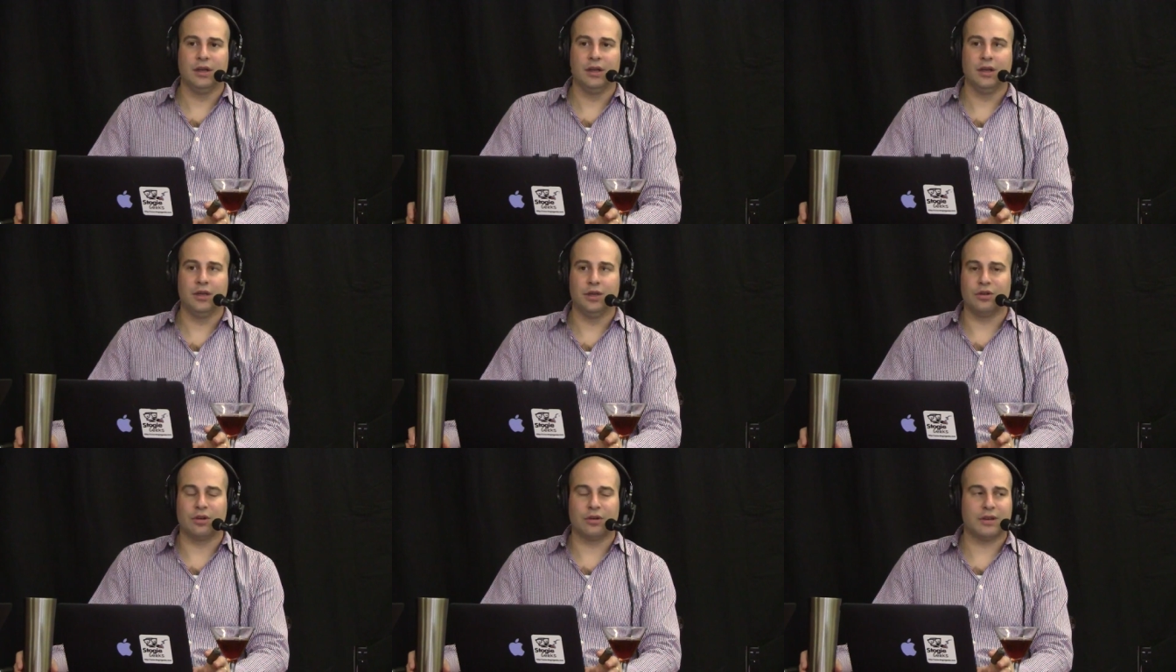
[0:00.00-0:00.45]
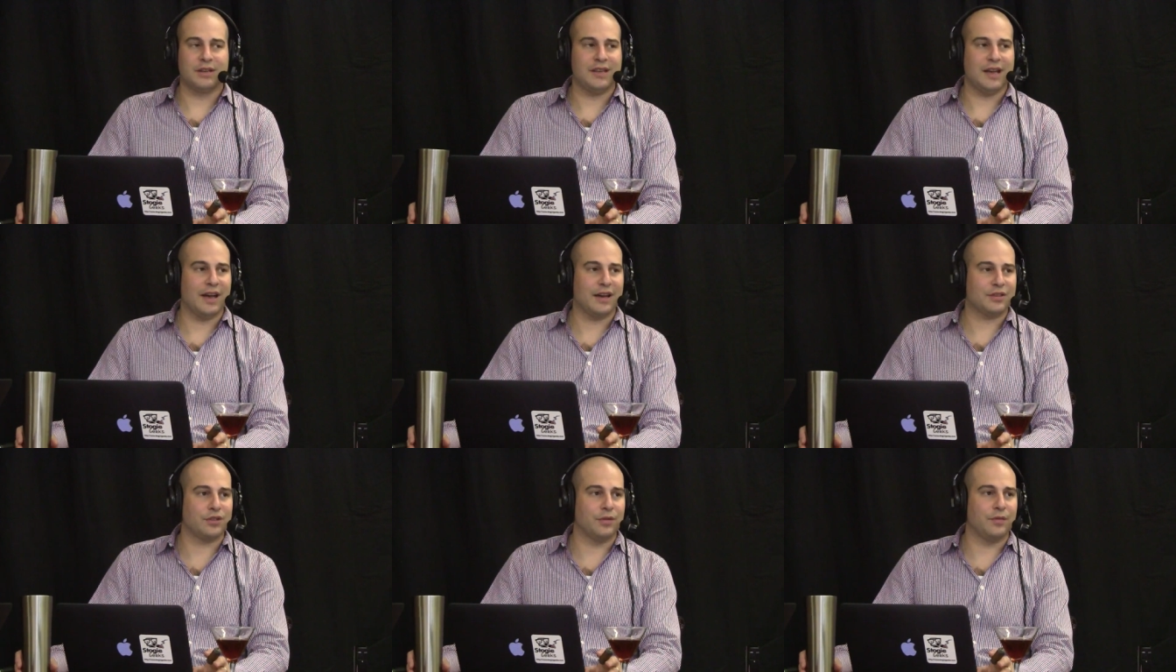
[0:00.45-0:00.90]
your
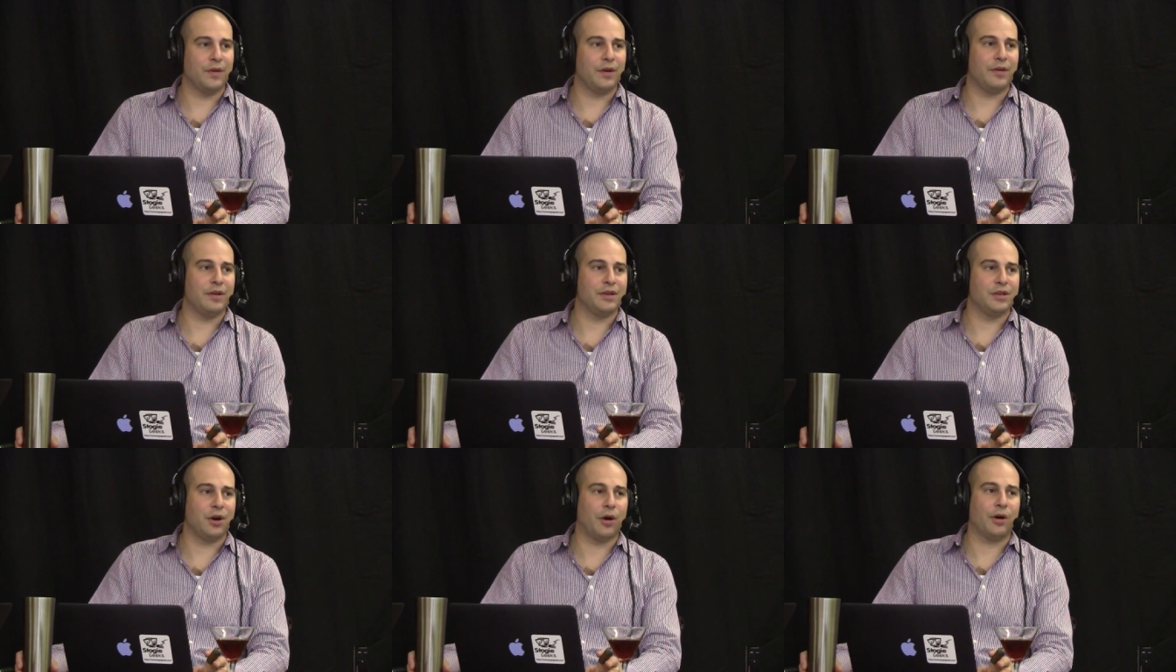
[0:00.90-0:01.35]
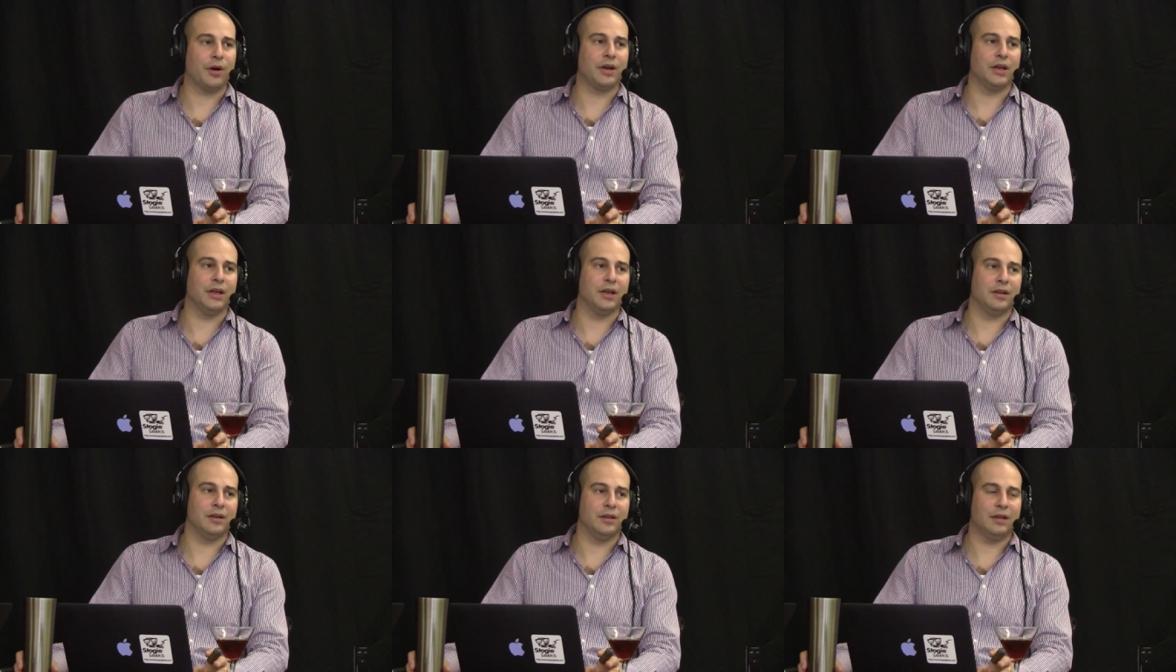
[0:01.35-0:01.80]
attacks are very
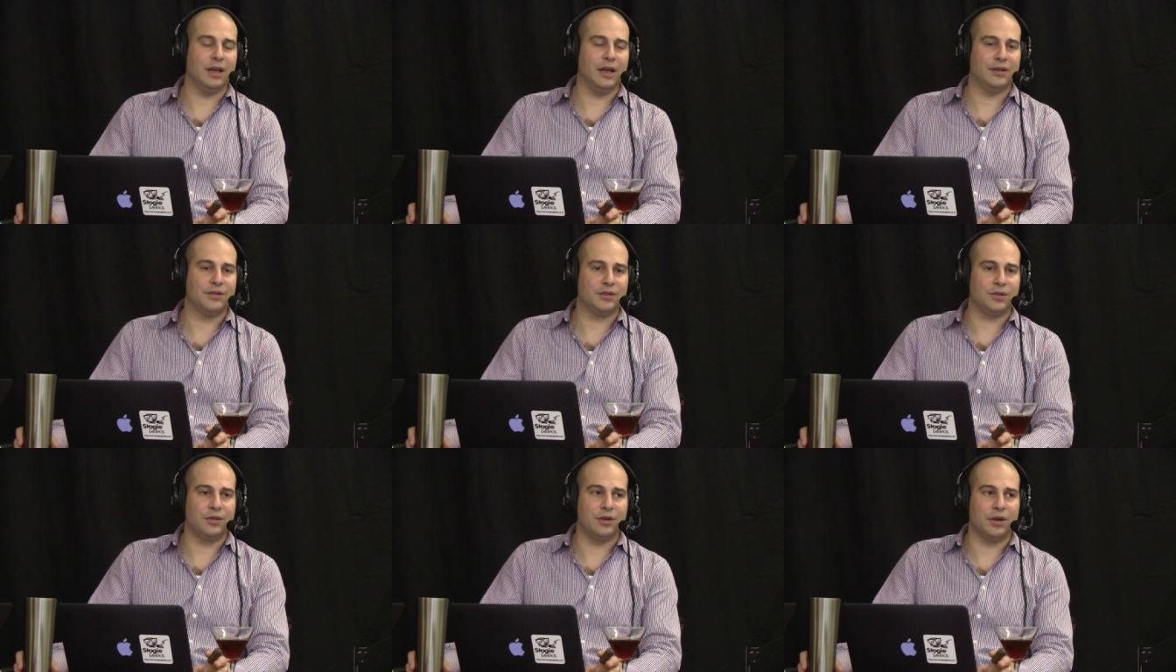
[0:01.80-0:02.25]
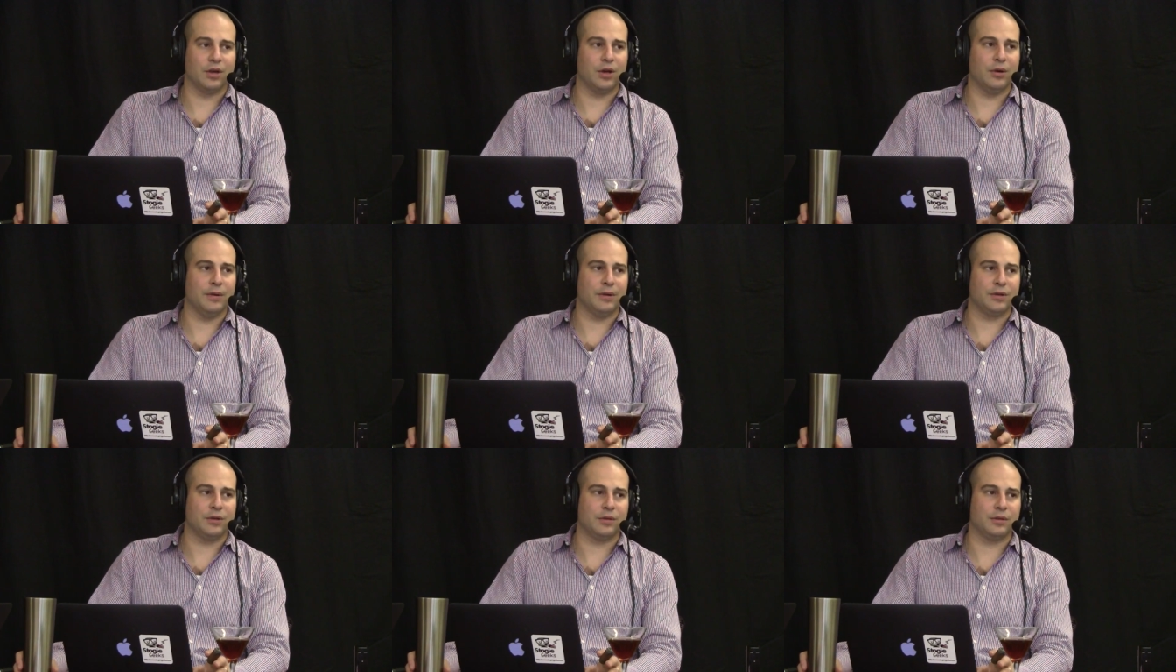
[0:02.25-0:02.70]
targeted, and so you're
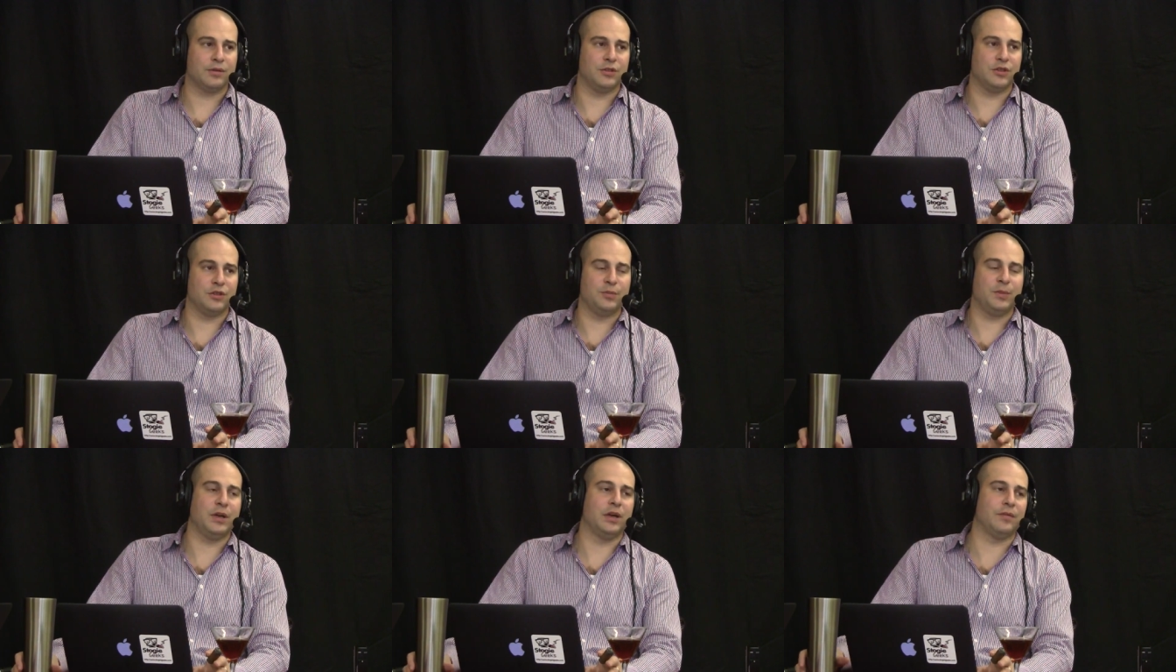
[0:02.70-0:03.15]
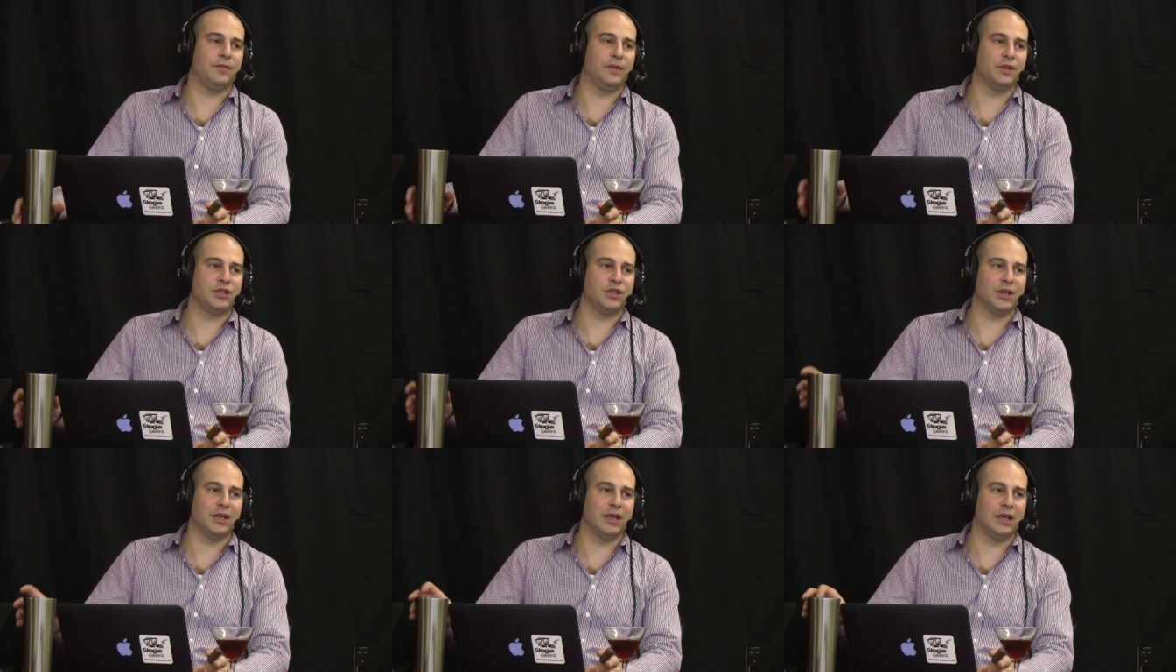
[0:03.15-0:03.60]
going towards the spear
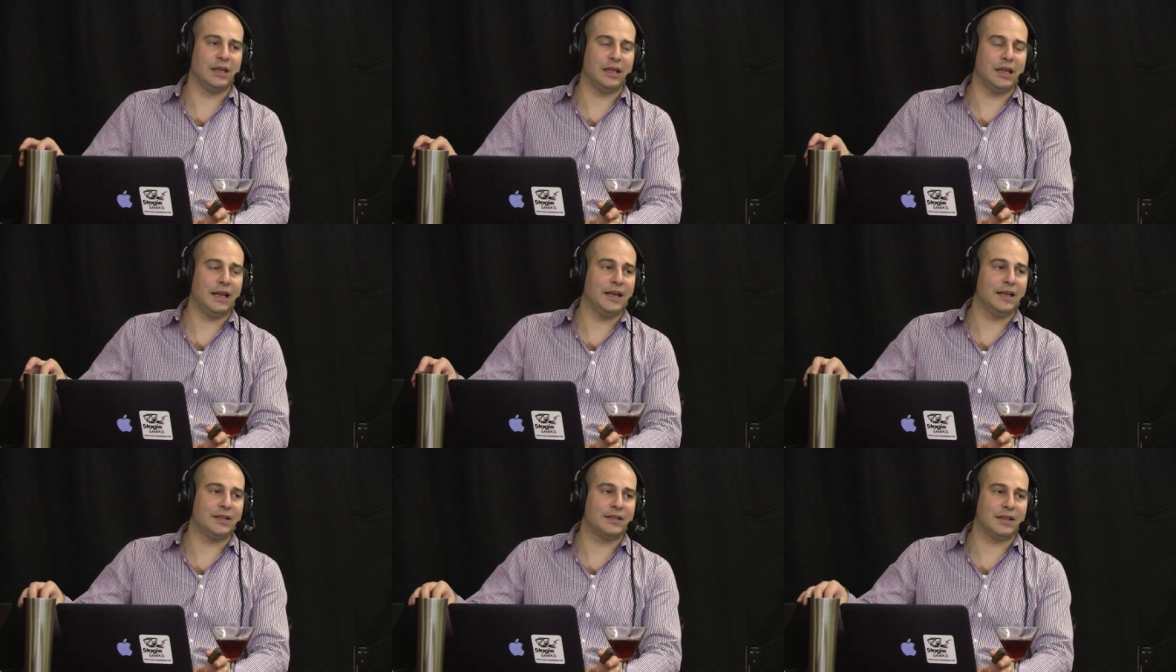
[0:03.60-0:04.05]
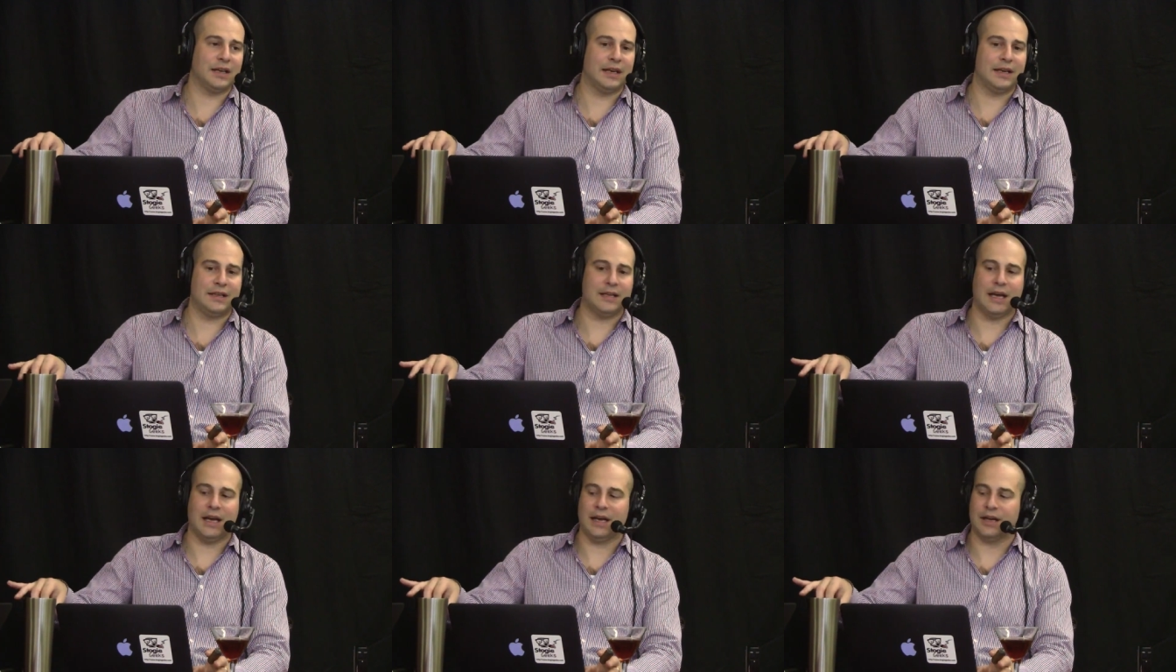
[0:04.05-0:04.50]
phishing and client side
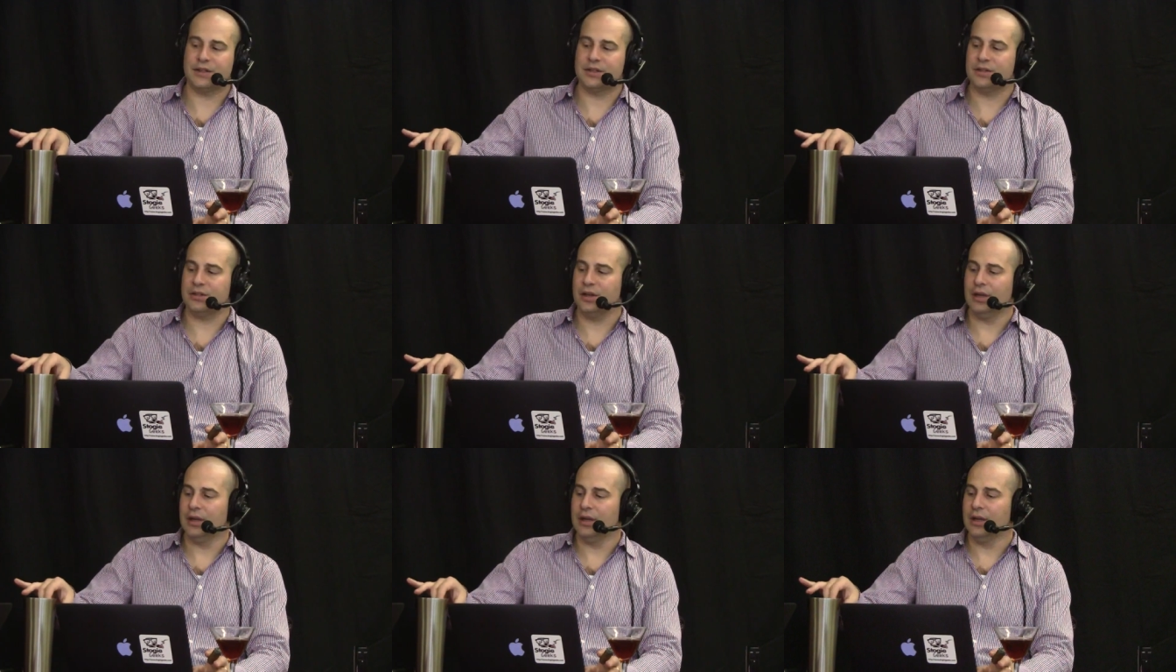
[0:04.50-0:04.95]
attacks.